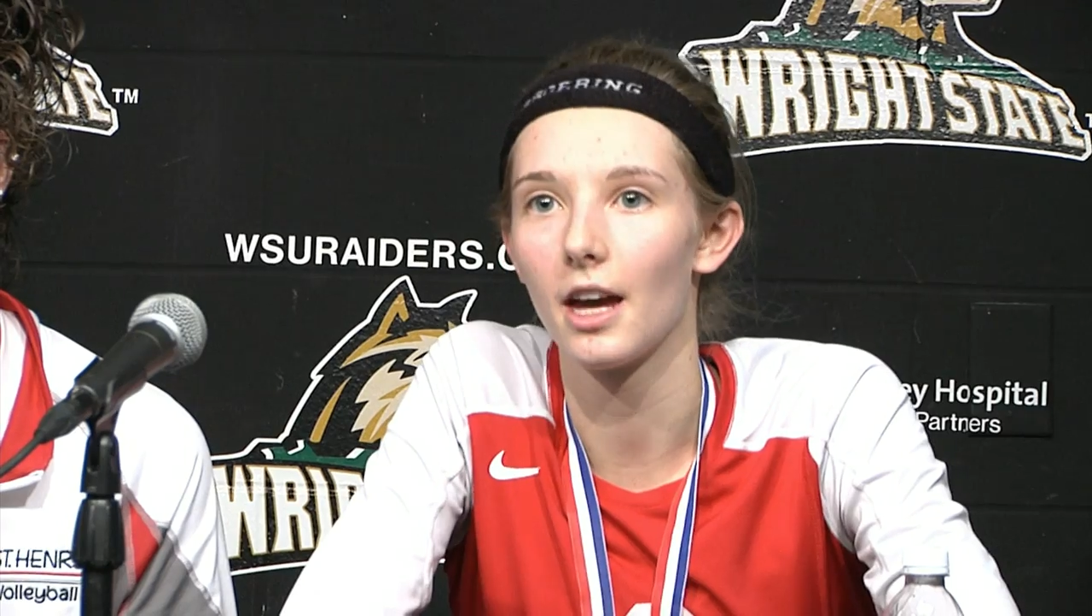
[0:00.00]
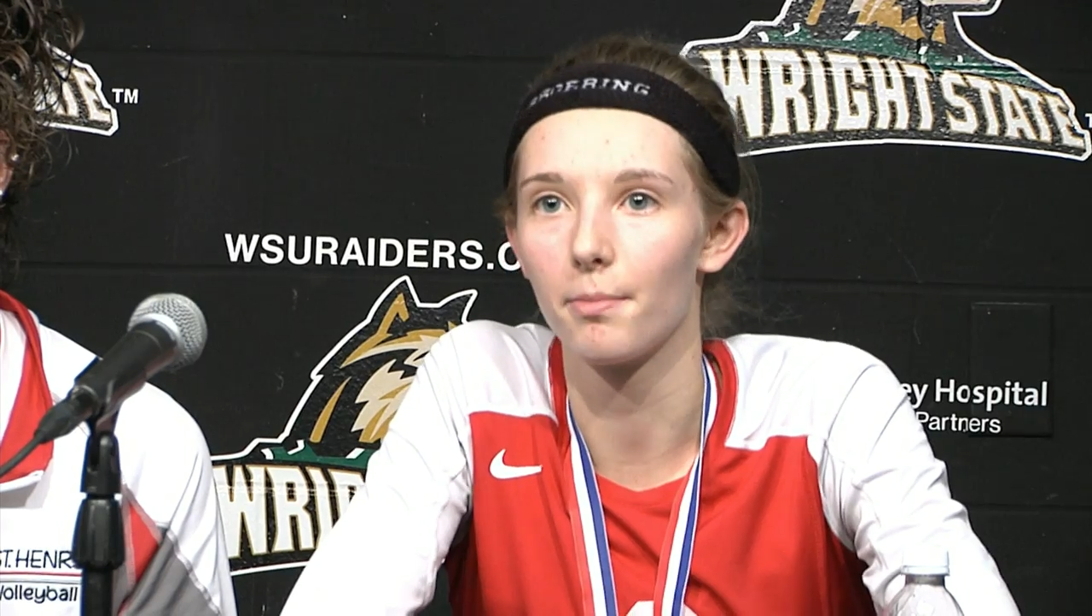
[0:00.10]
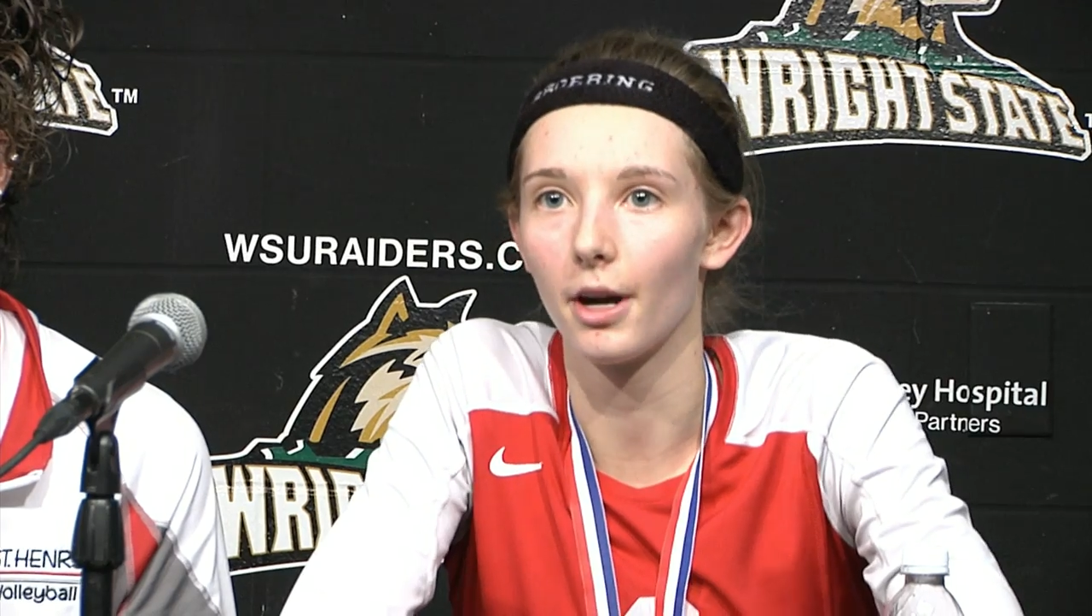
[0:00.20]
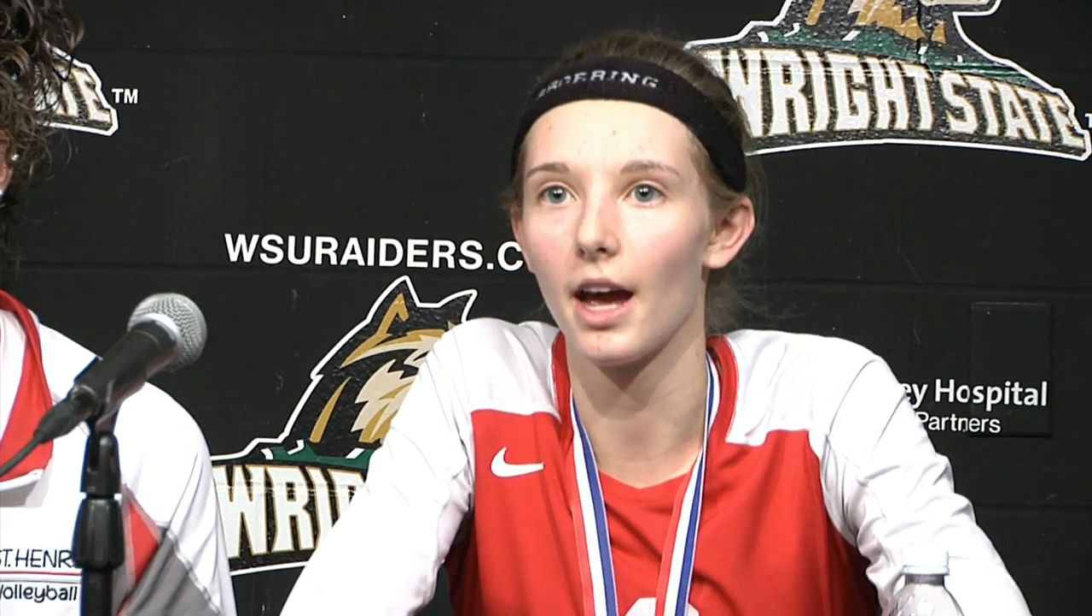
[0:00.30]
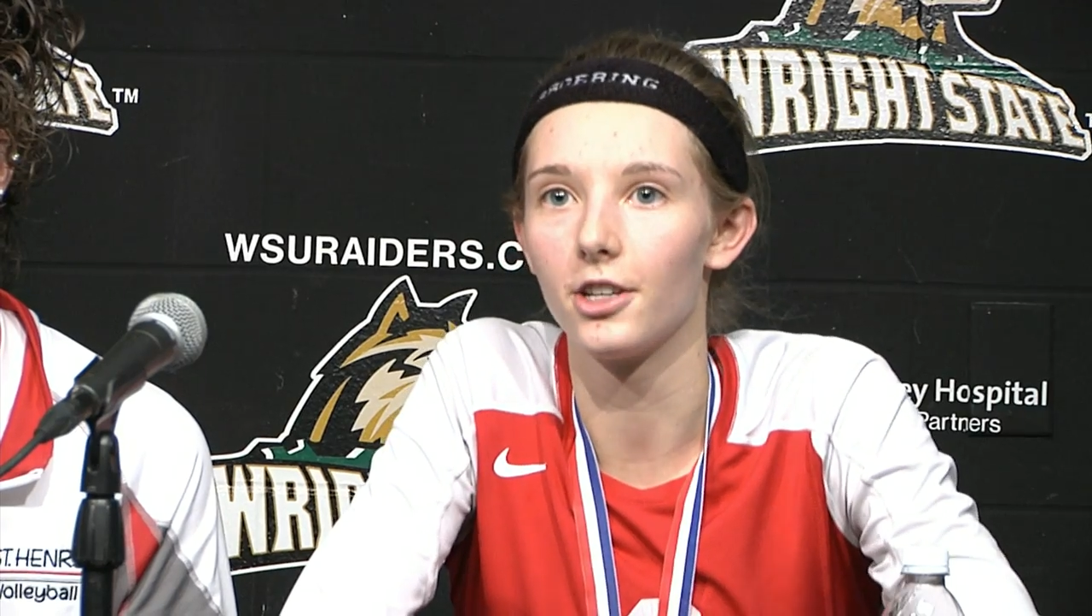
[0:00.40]
the
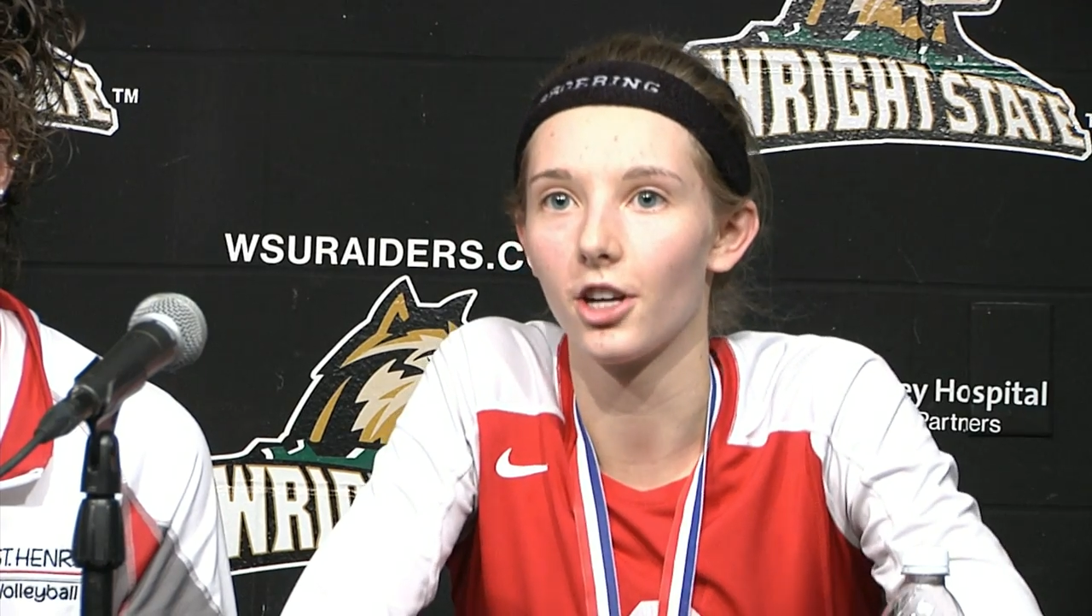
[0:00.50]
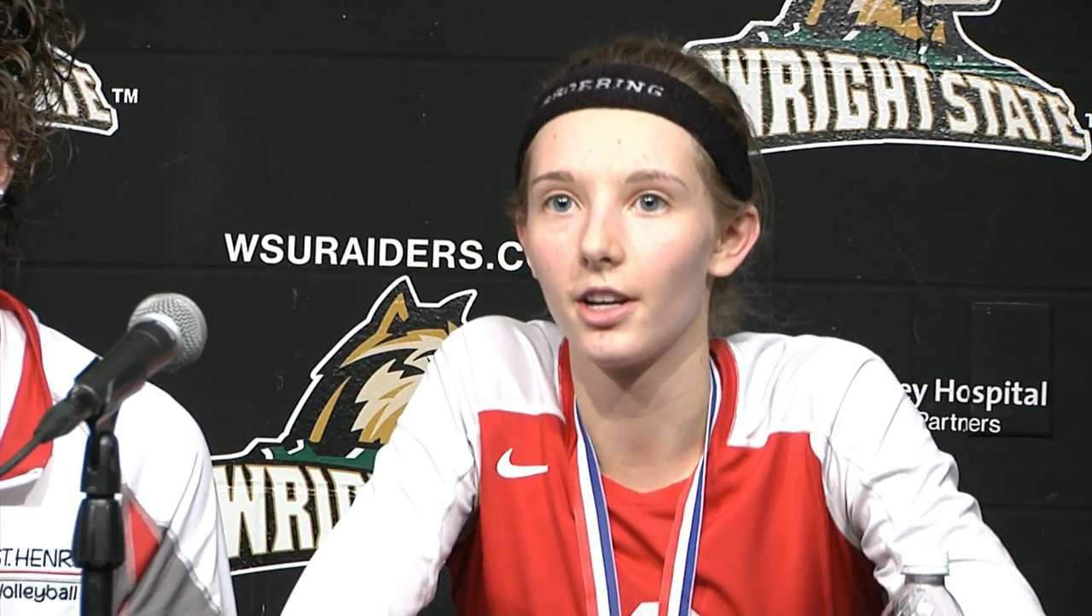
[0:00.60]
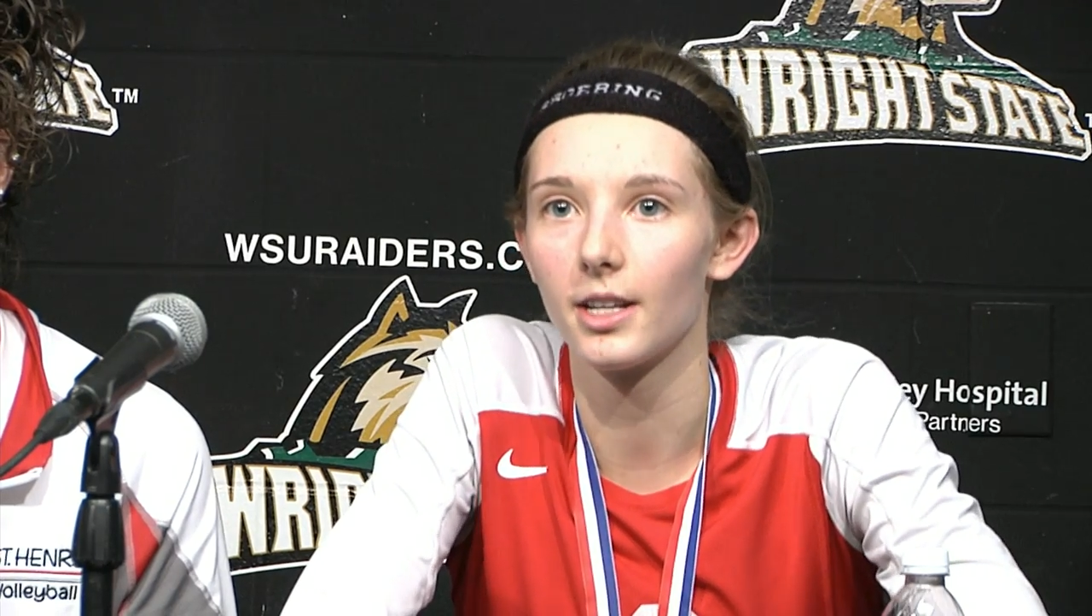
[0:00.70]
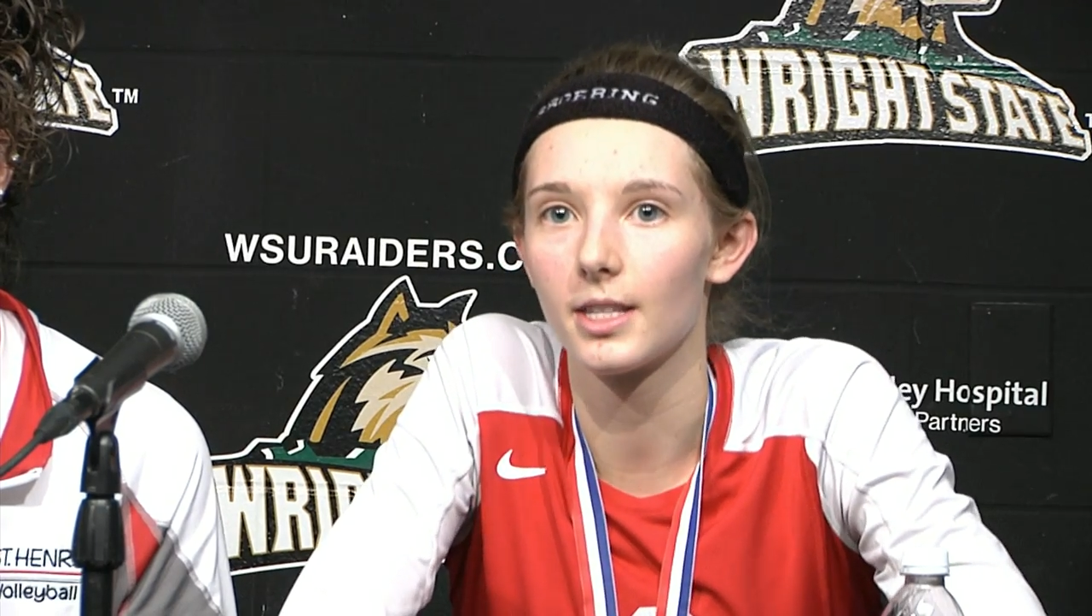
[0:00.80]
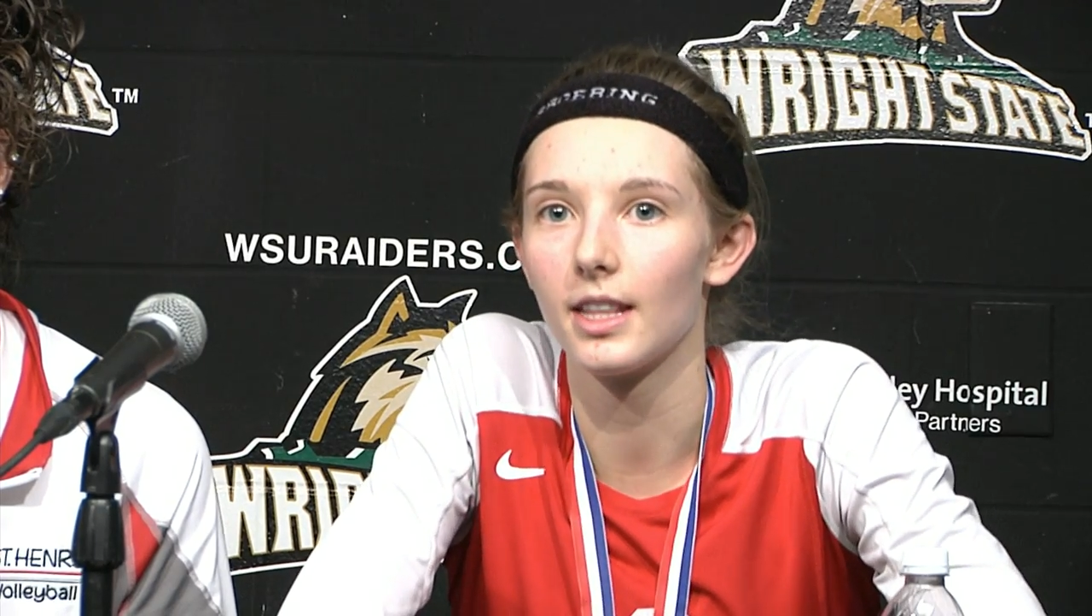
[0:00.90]
upper edge on us,